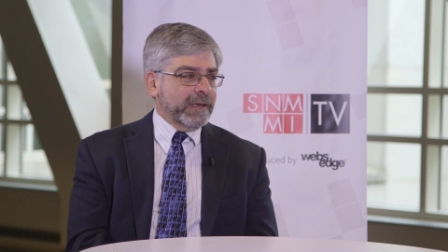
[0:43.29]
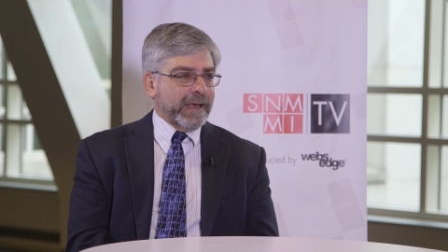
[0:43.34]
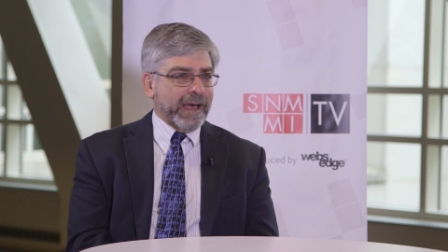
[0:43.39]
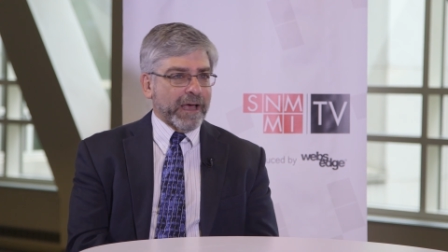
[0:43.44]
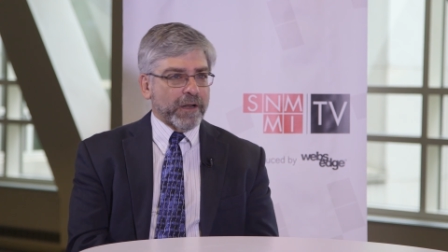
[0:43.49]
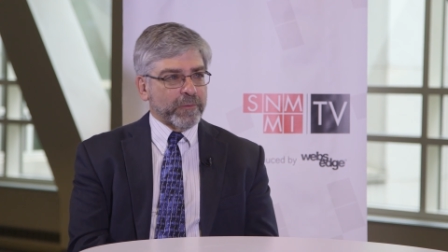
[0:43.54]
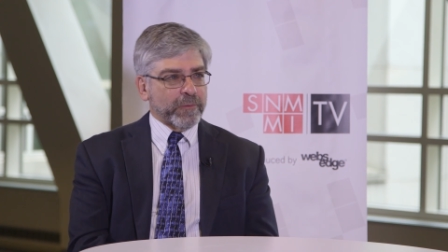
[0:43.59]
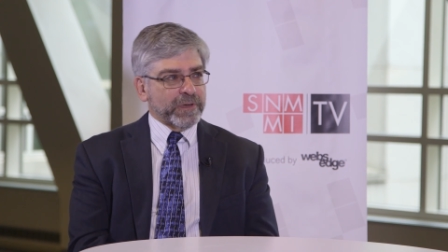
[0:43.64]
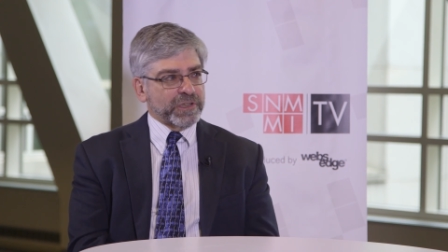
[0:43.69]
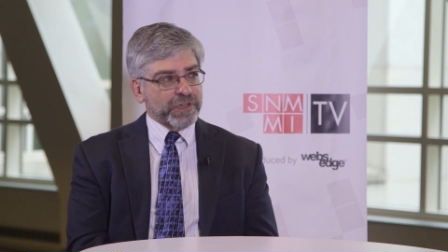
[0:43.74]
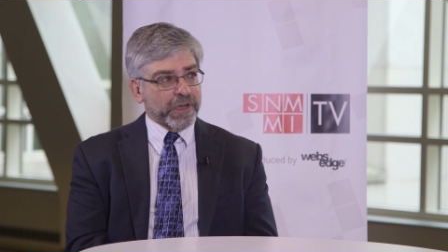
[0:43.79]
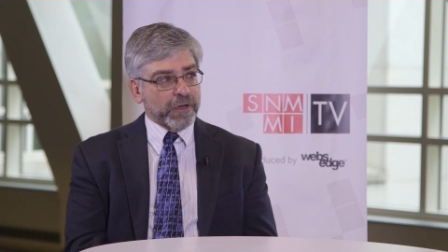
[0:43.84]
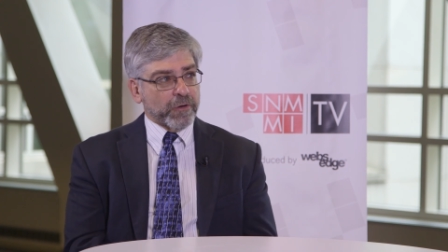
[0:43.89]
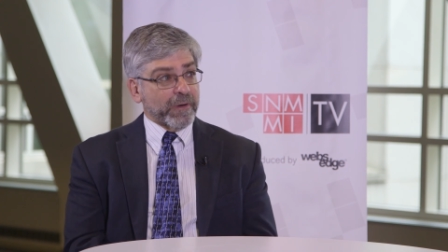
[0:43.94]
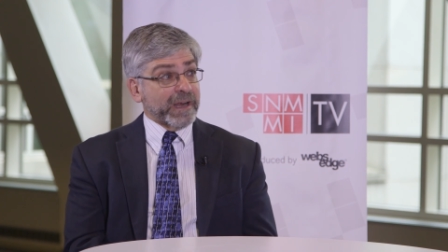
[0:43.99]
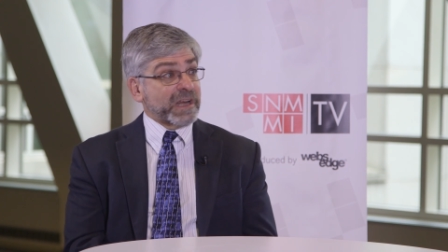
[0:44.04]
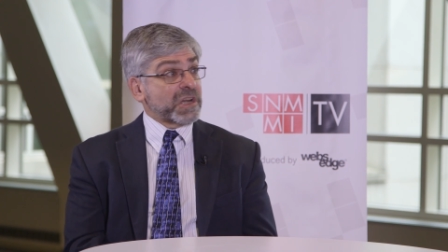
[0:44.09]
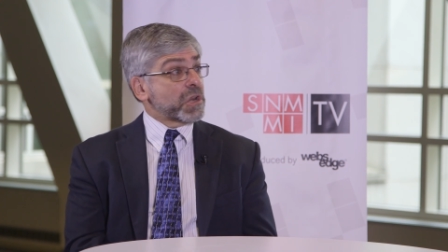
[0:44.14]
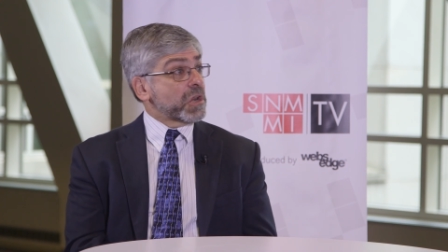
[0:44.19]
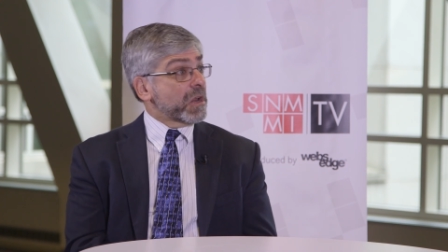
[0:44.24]
How do we
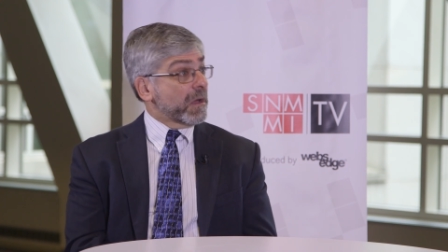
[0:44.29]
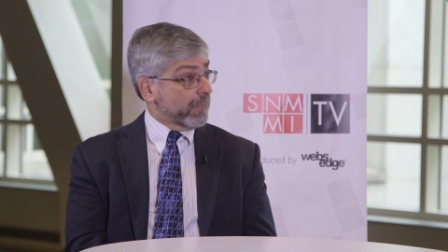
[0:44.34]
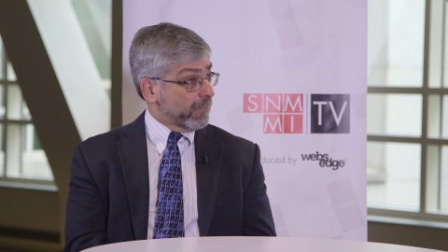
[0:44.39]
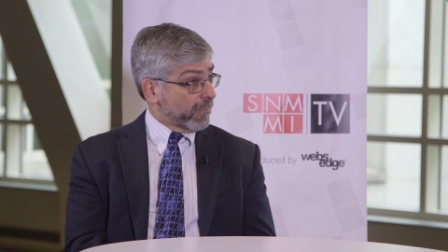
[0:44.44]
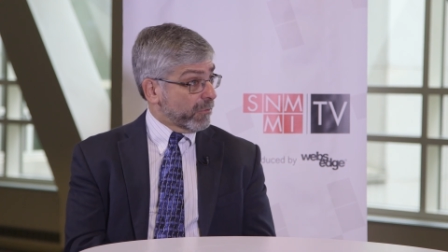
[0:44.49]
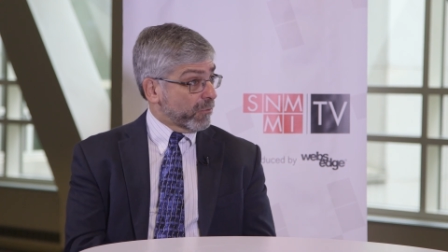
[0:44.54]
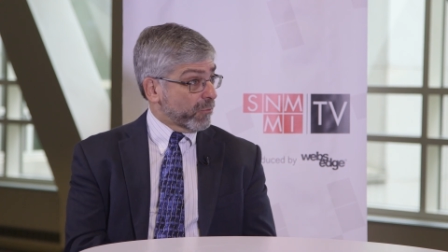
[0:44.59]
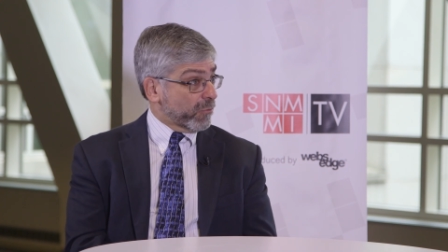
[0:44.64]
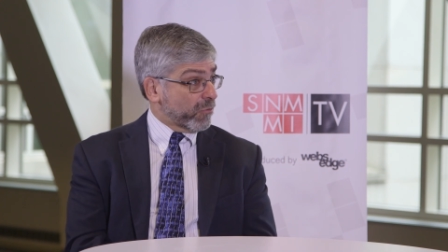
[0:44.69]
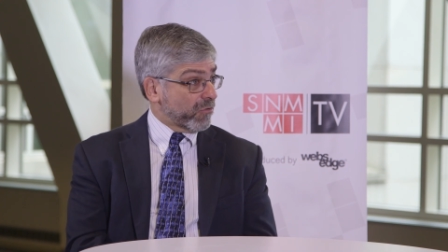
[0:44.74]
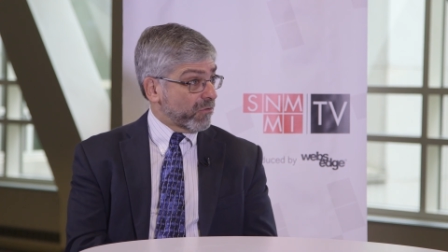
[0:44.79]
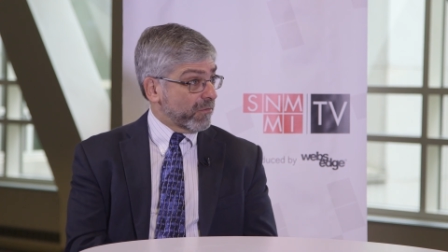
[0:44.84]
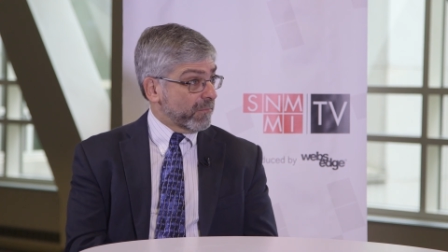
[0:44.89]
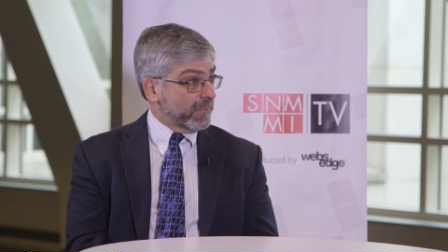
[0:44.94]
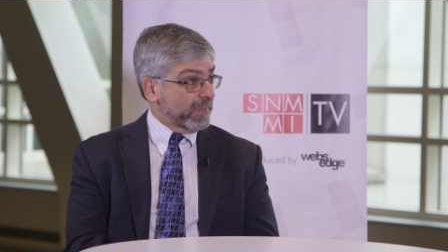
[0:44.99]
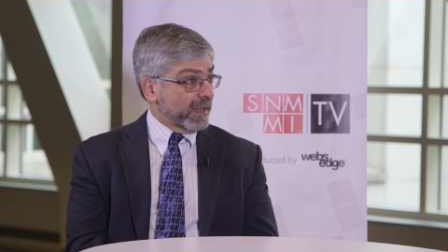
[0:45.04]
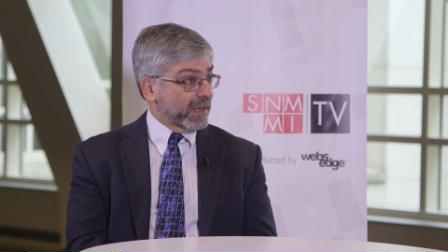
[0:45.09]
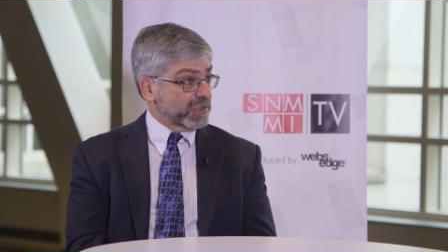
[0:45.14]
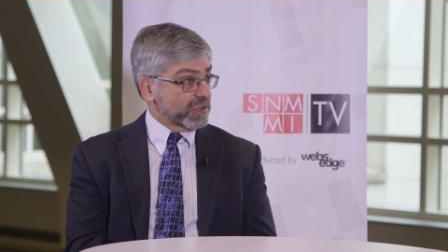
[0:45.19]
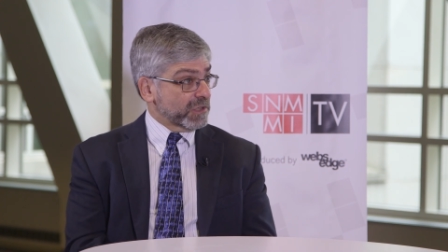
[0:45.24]
generate numbers,
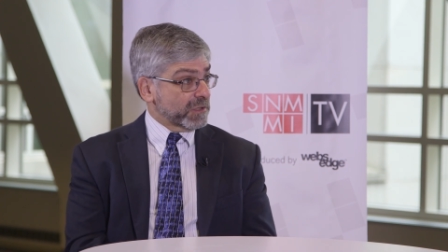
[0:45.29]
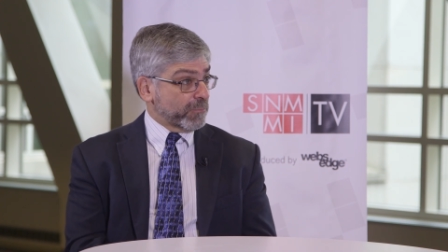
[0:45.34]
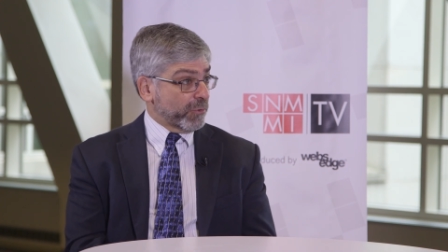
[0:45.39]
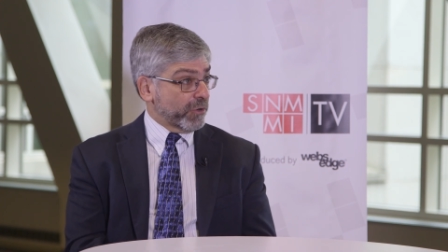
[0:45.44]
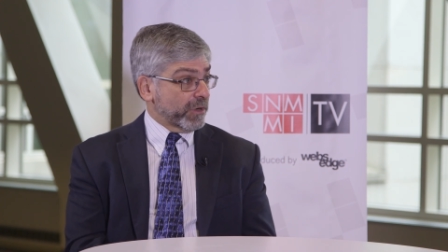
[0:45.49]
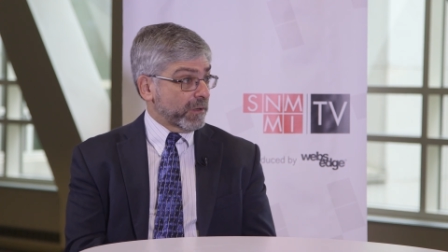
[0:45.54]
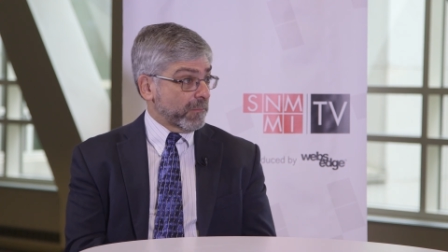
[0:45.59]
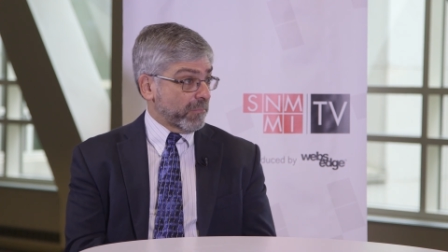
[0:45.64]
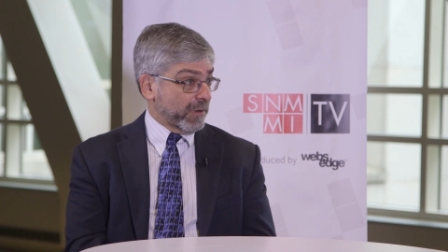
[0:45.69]
not just pretty